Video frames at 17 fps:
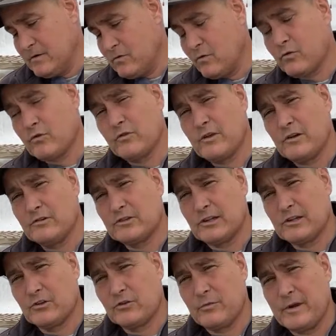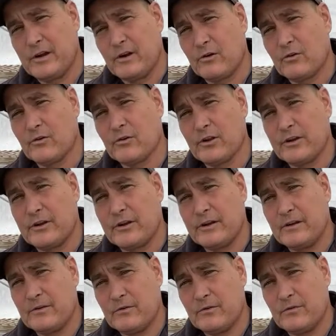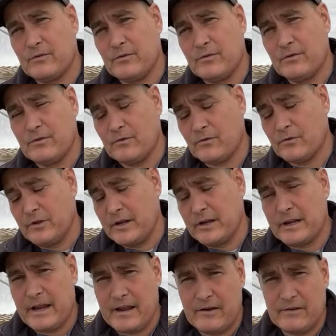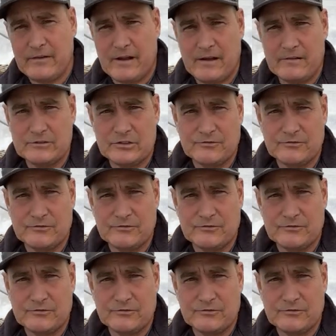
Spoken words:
order those a little bit early on the account, I was